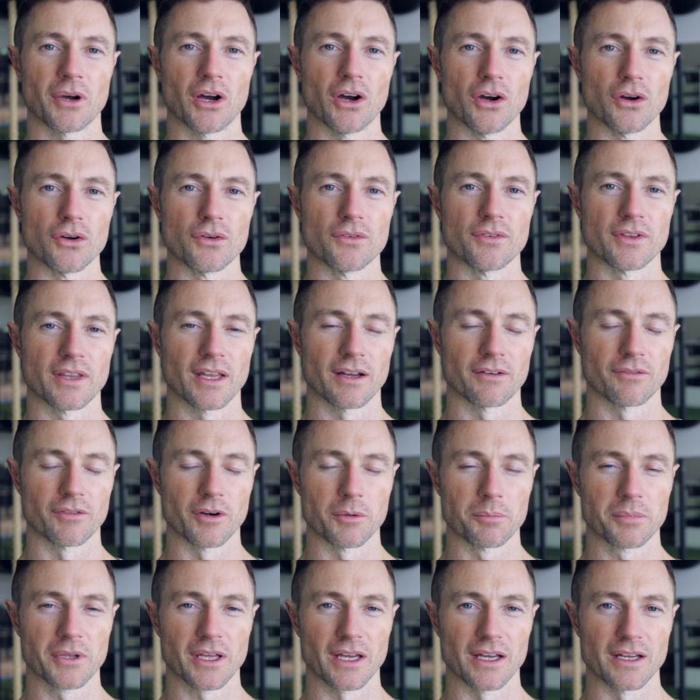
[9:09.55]
over that
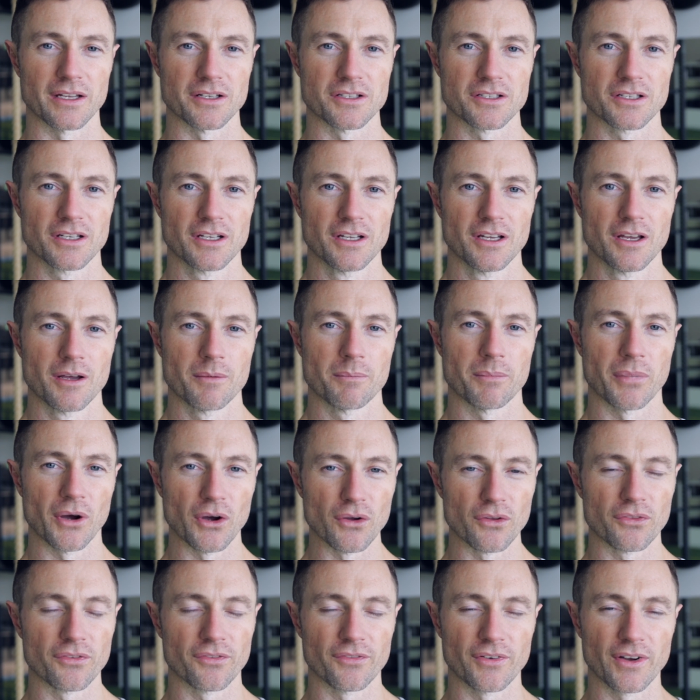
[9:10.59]
rib cage.
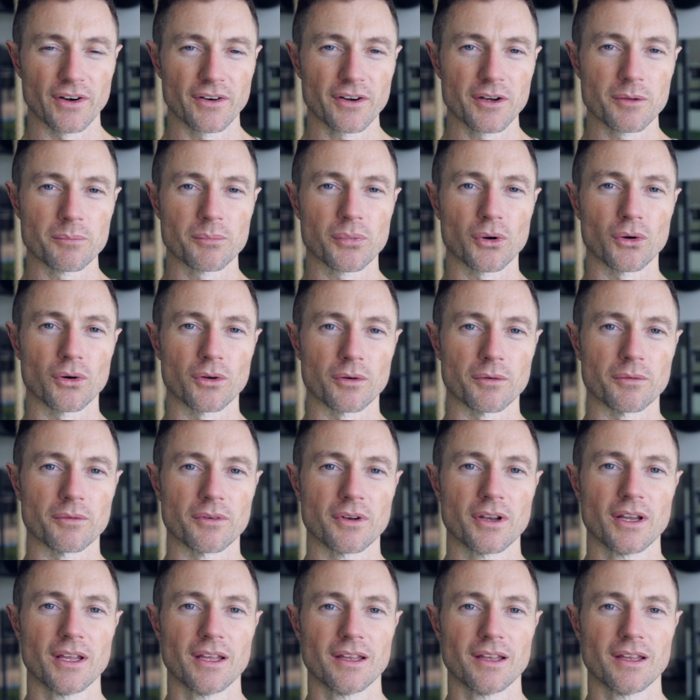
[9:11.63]
Both very important